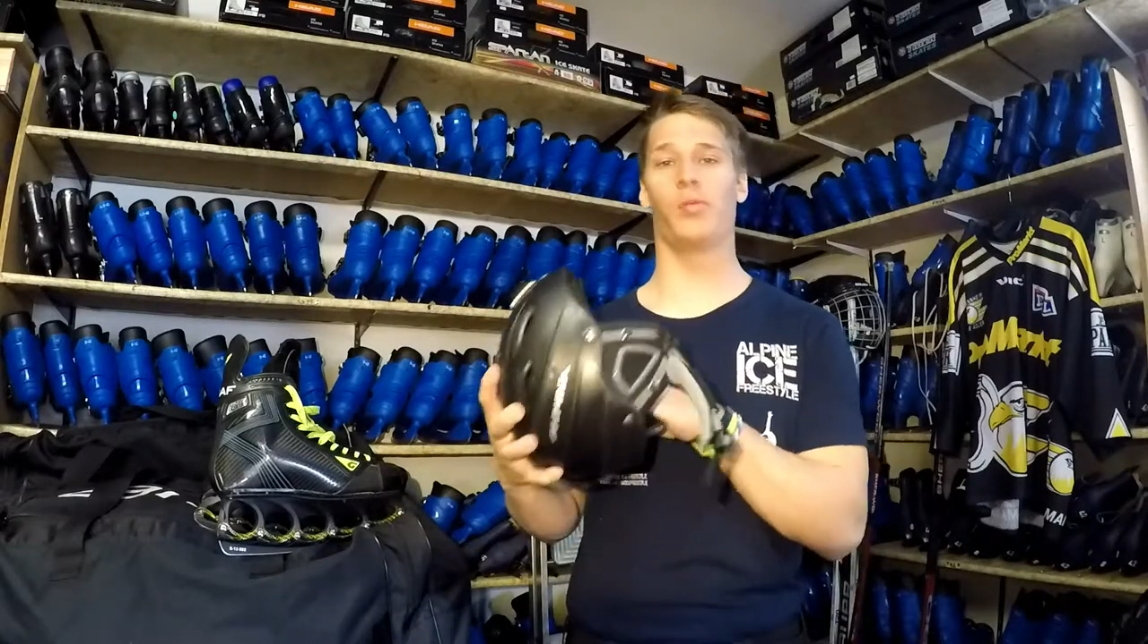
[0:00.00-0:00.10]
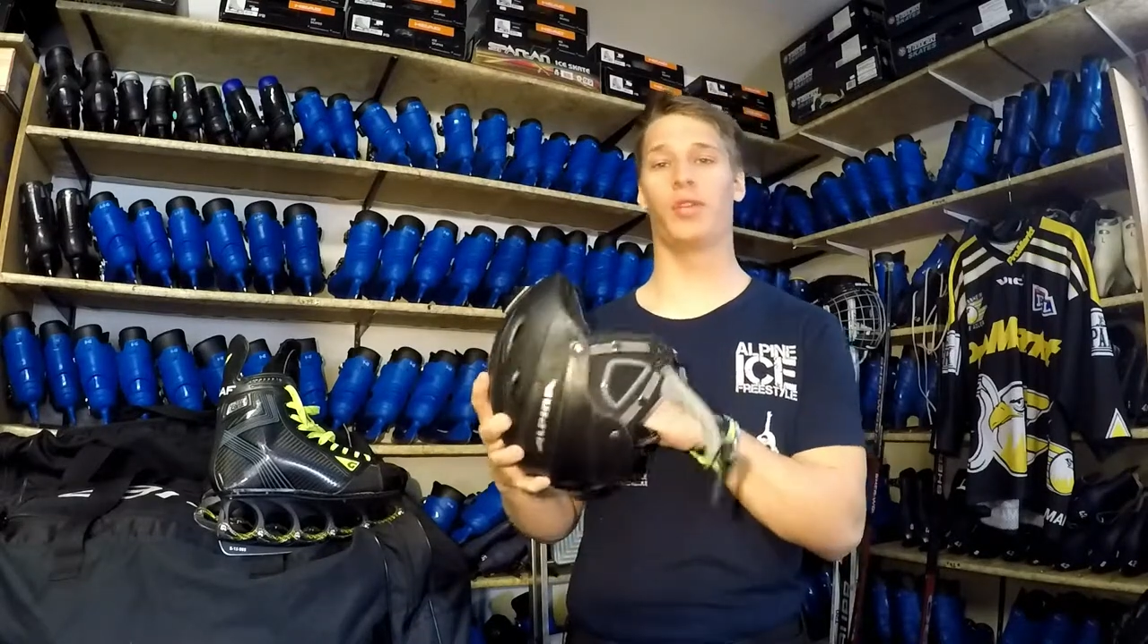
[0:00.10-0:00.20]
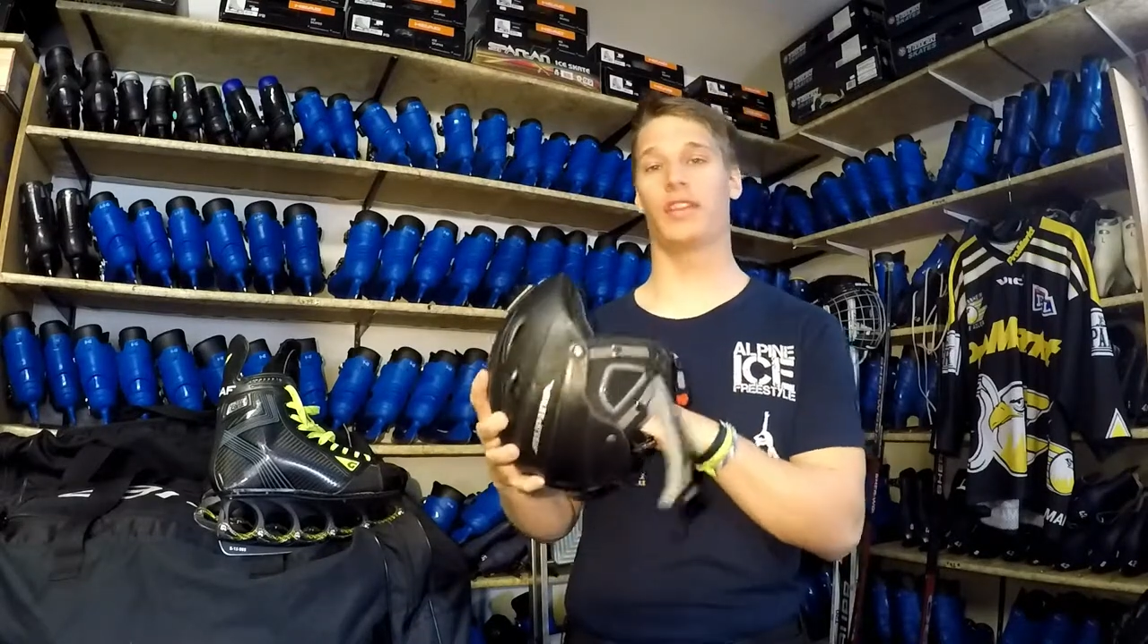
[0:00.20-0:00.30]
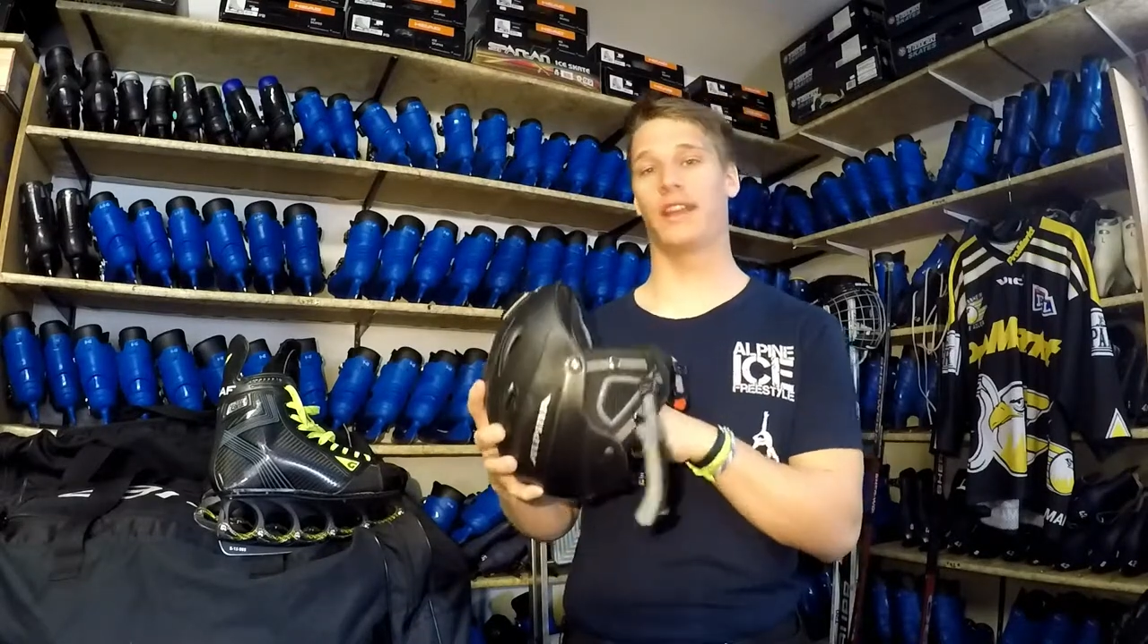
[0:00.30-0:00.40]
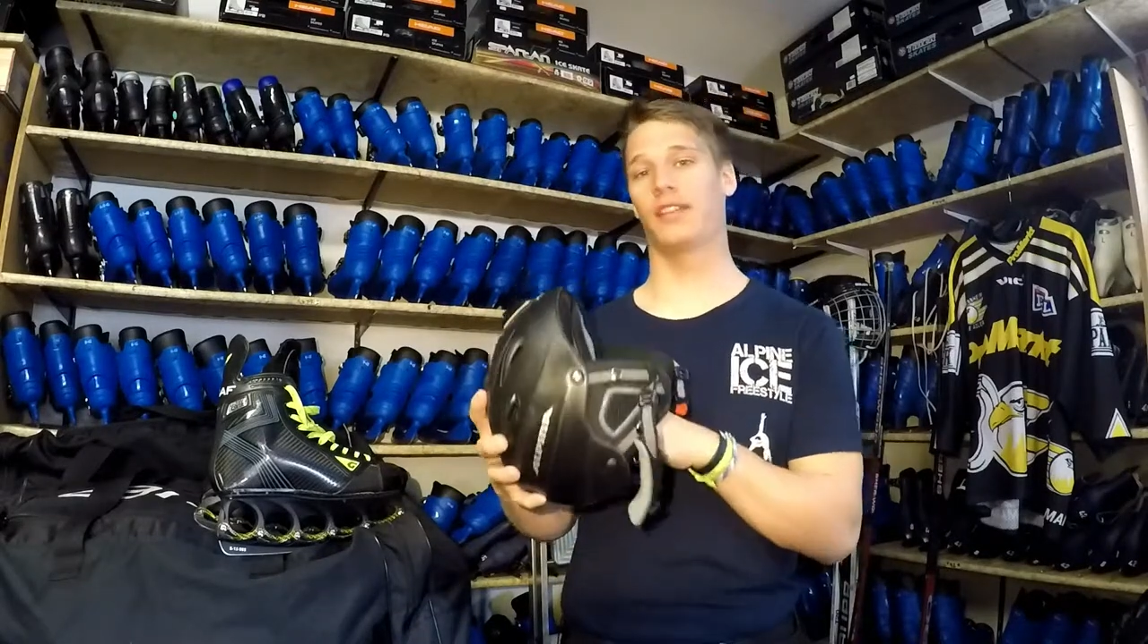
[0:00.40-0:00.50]

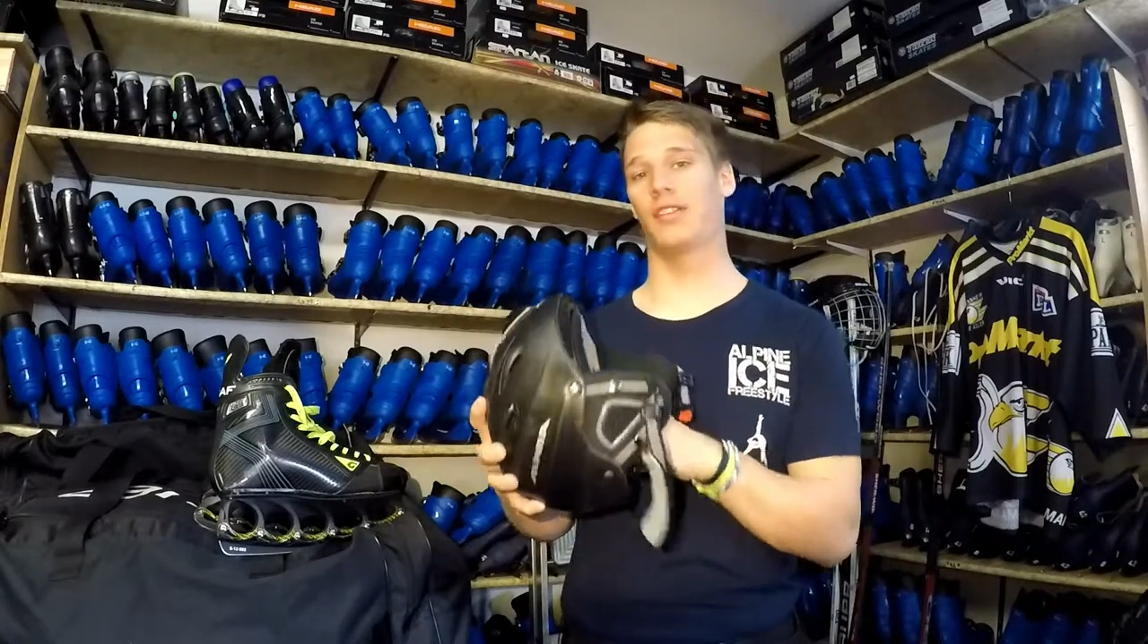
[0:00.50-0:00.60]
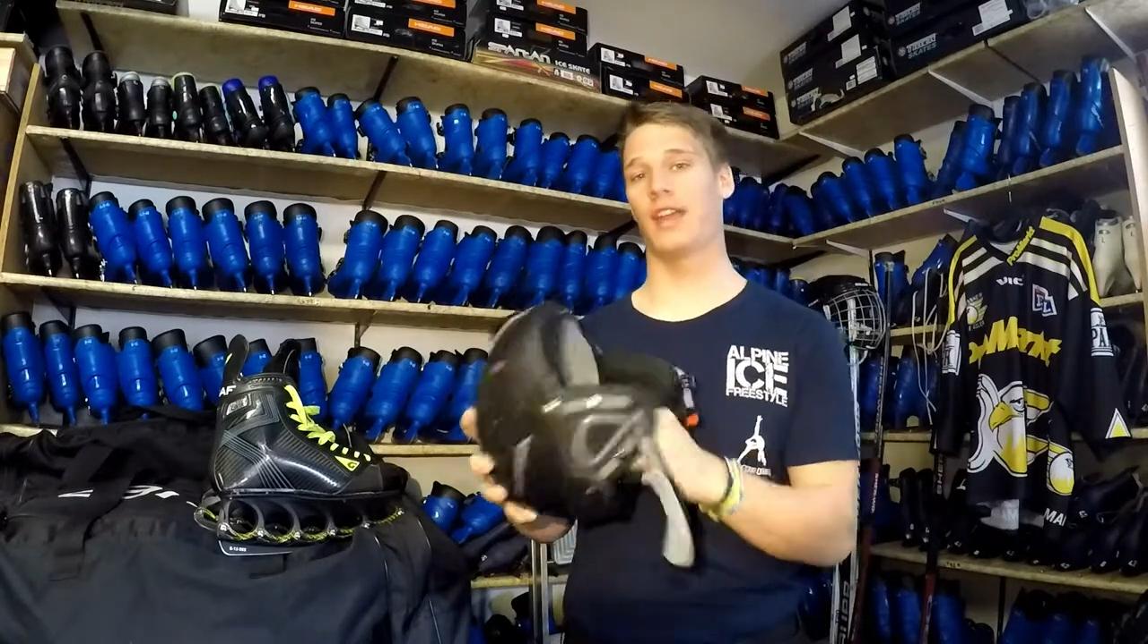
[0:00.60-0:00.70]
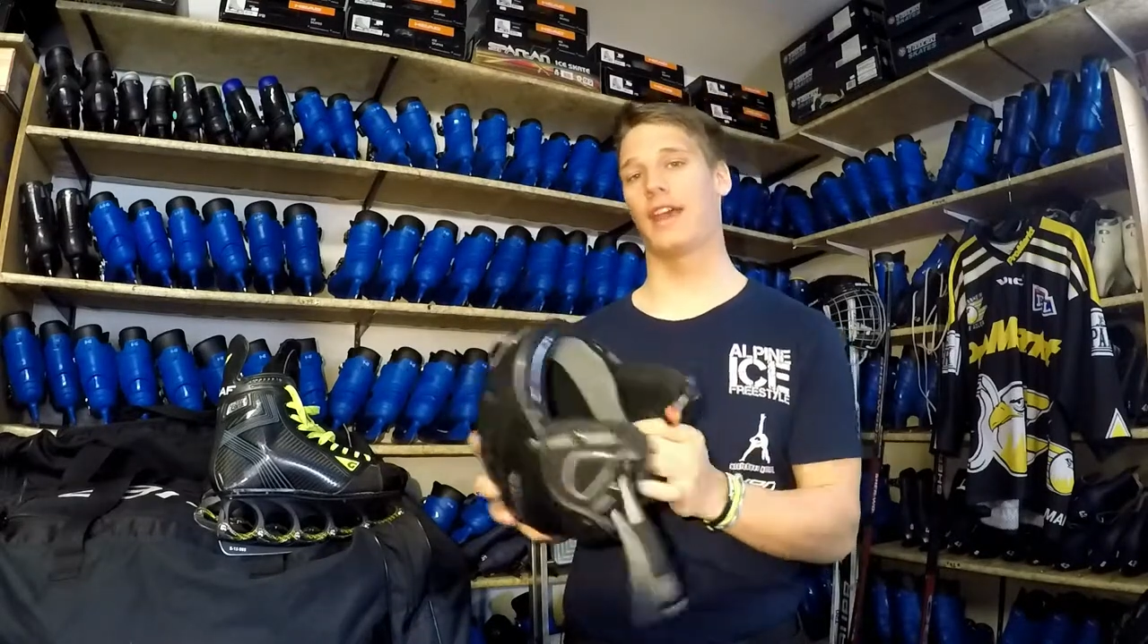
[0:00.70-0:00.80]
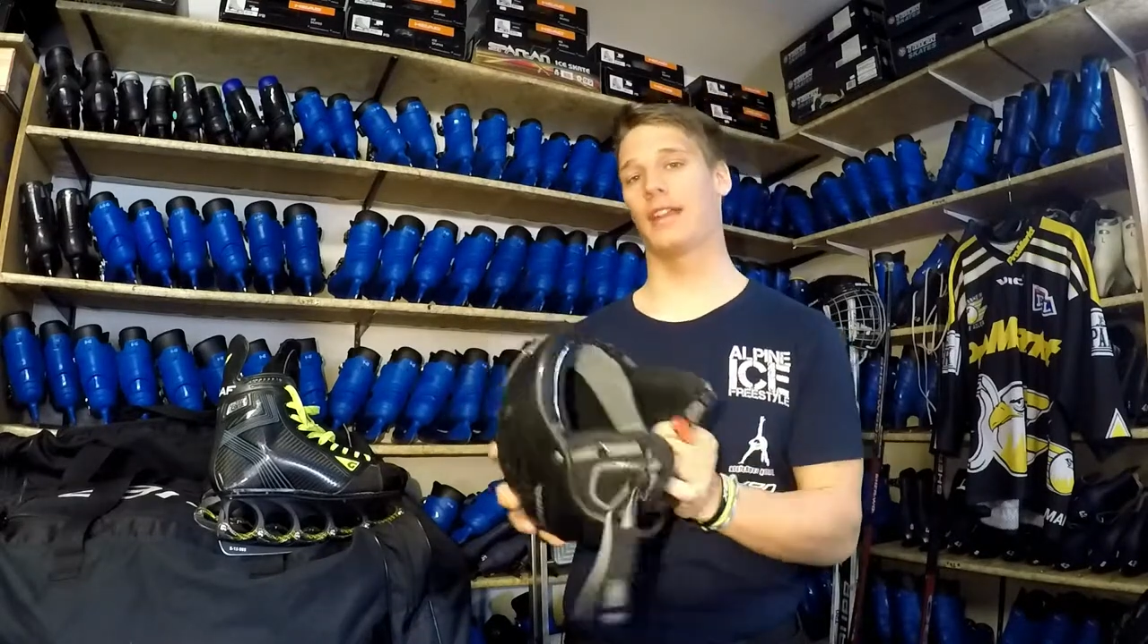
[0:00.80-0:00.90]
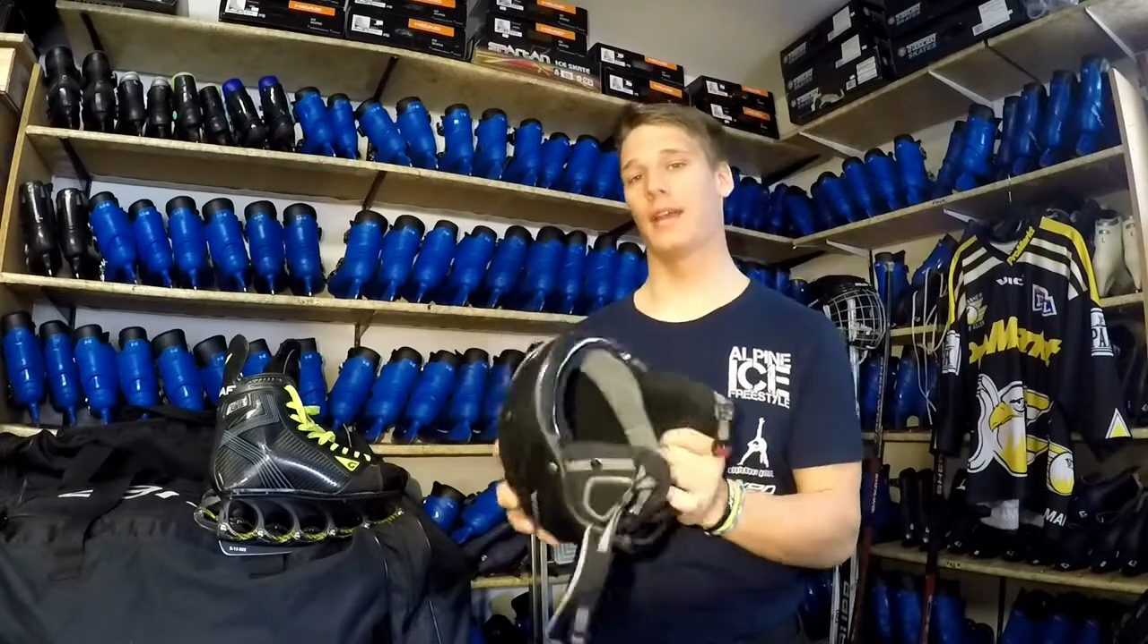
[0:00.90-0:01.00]
protect your
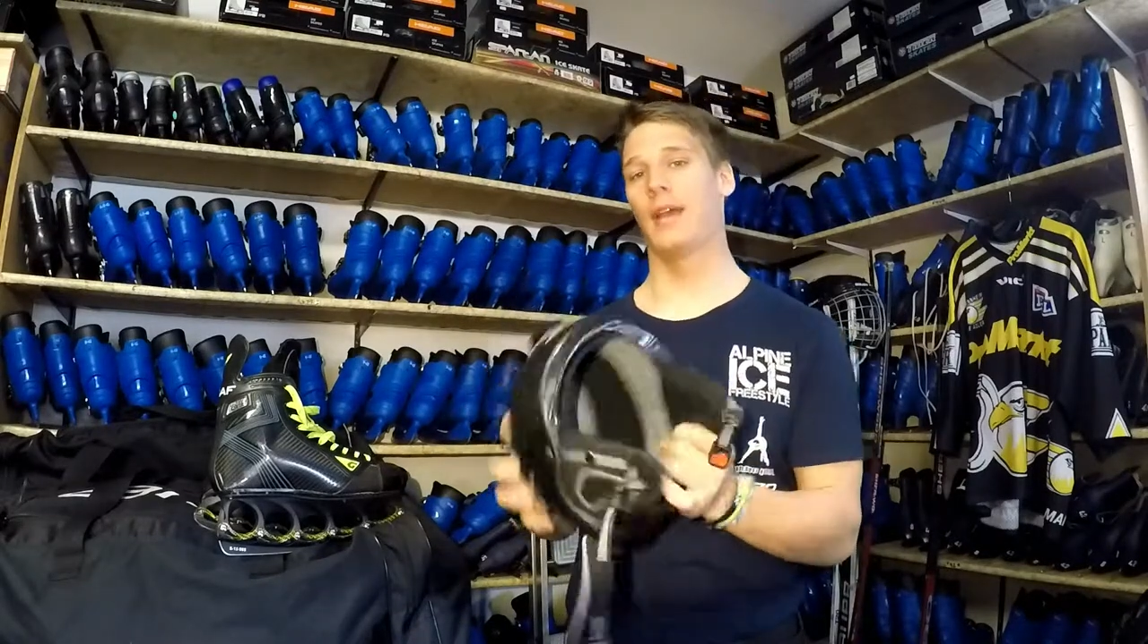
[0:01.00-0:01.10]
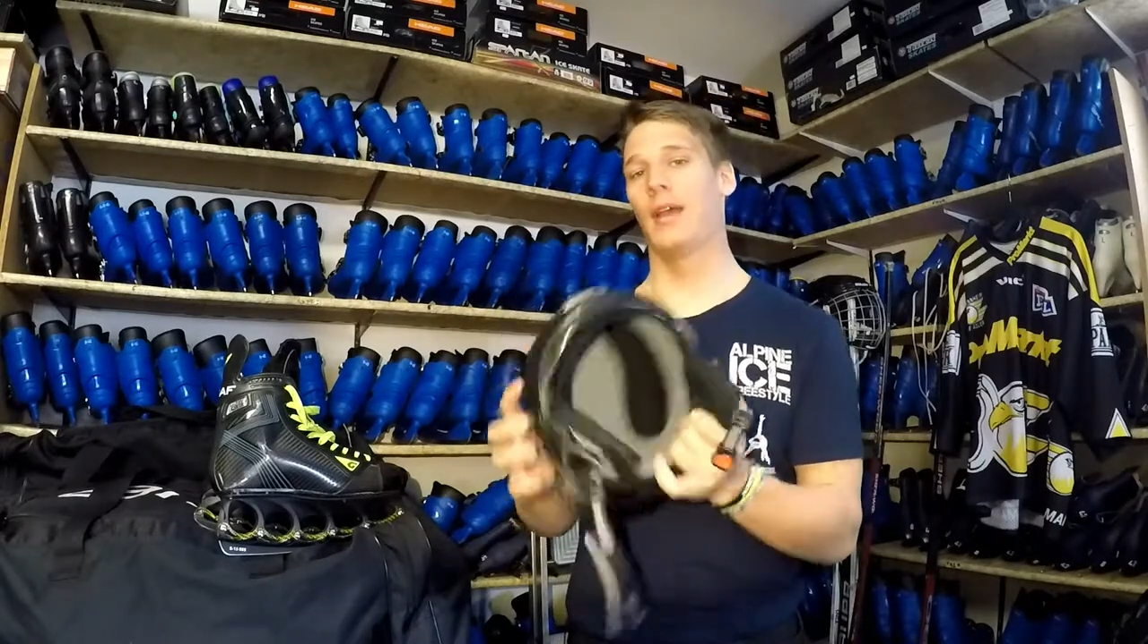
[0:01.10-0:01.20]
head,